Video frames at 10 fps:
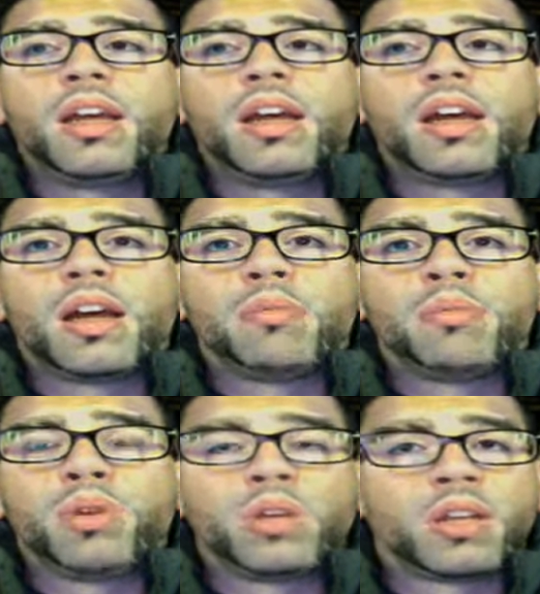
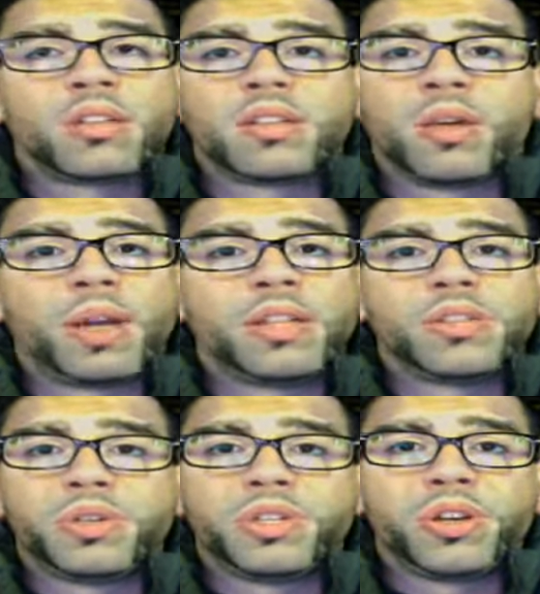You're dancing away to
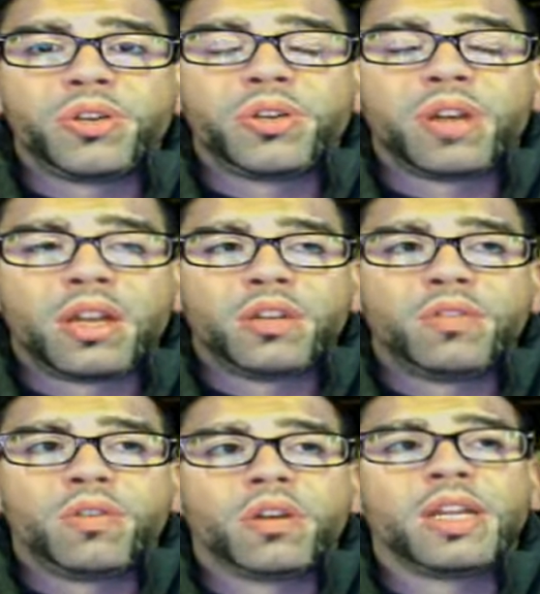a tune and you've
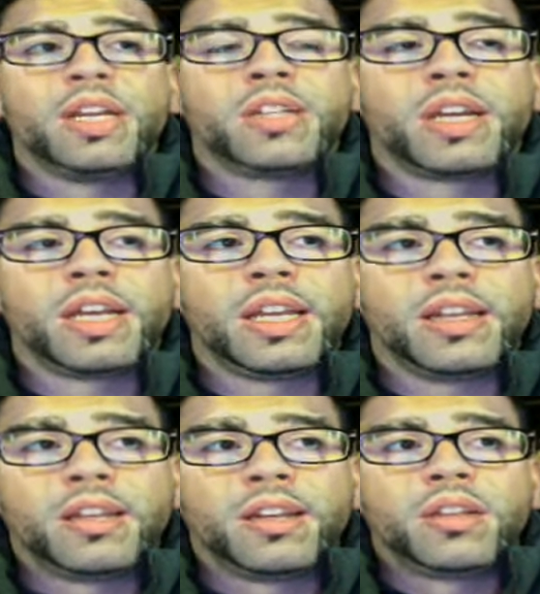got a DJ
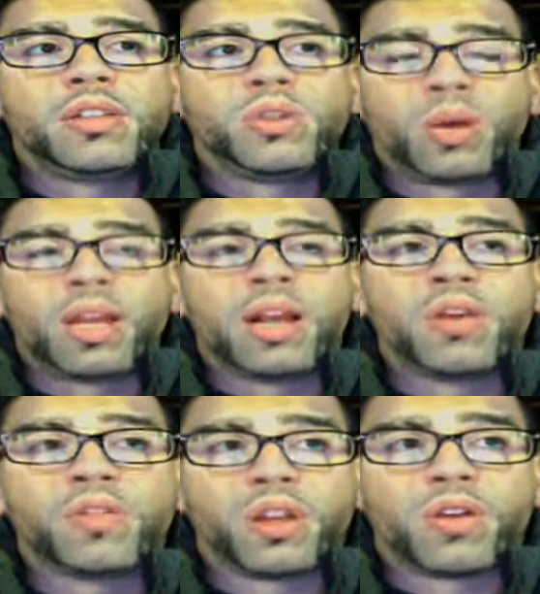talking
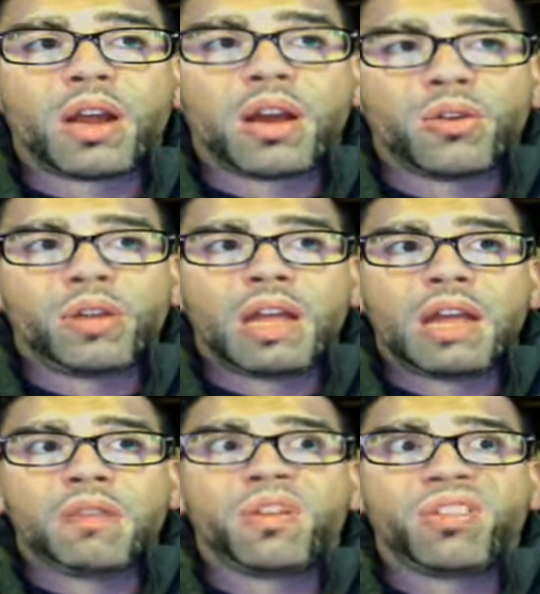over the crowd
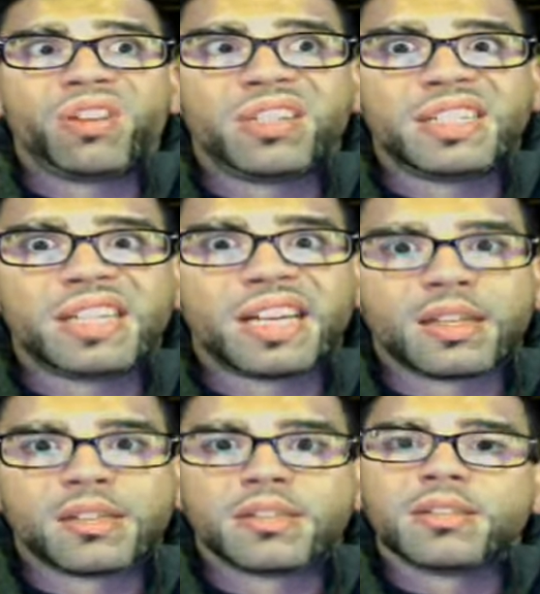every 30
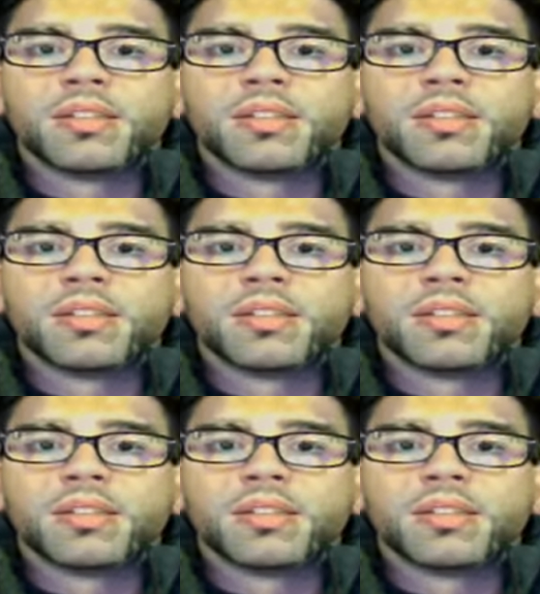seconds.